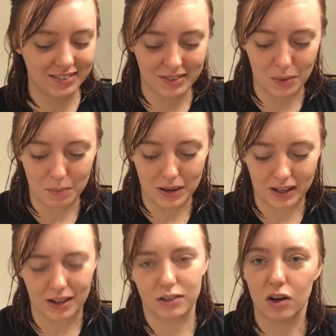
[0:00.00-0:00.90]
Oh my
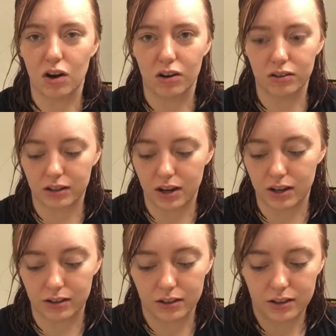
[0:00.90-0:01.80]
god. Y'all.
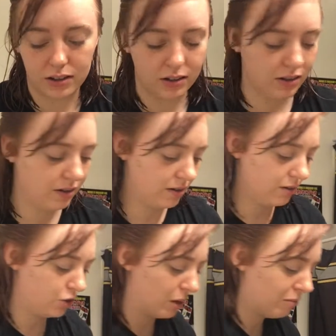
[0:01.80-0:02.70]
God.
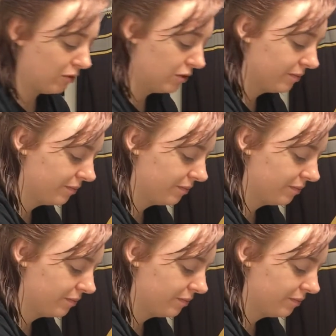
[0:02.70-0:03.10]
Shameful.